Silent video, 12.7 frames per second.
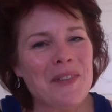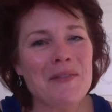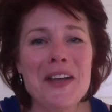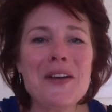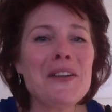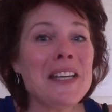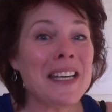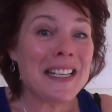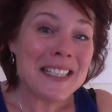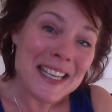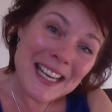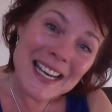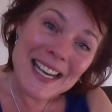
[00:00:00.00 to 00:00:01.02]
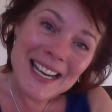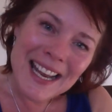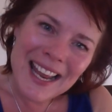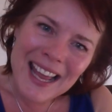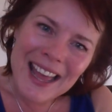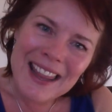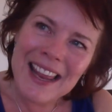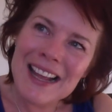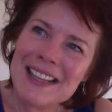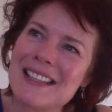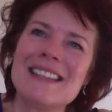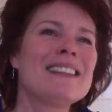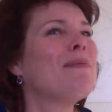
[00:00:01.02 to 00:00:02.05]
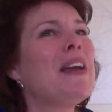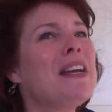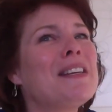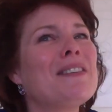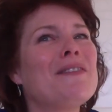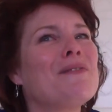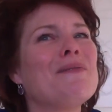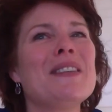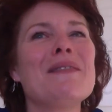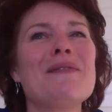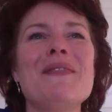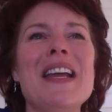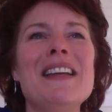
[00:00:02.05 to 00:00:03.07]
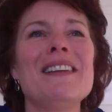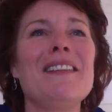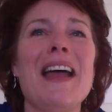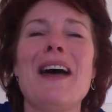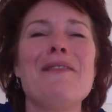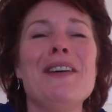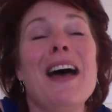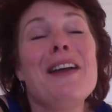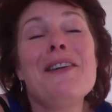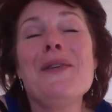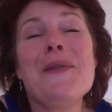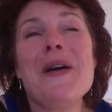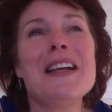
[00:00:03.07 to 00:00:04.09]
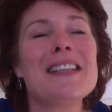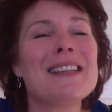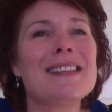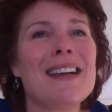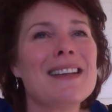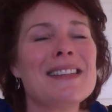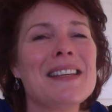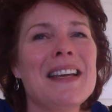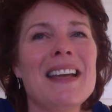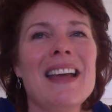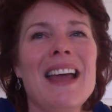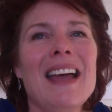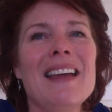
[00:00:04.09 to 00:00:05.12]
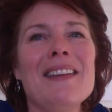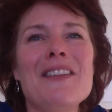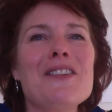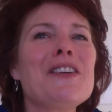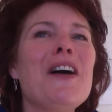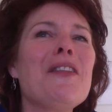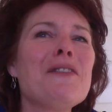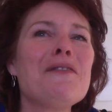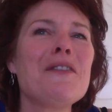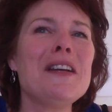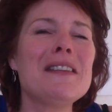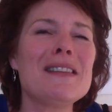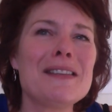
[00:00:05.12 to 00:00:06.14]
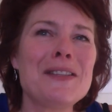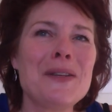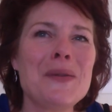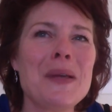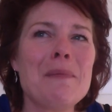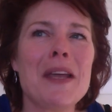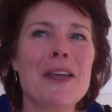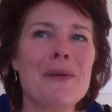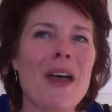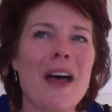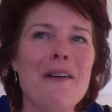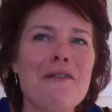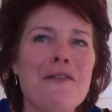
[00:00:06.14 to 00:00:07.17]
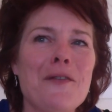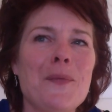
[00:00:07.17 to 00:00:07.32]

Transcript: Finger licking chicken. It makes you laugh. I don't know why, it just does. And there's other phrases too that make you laugh.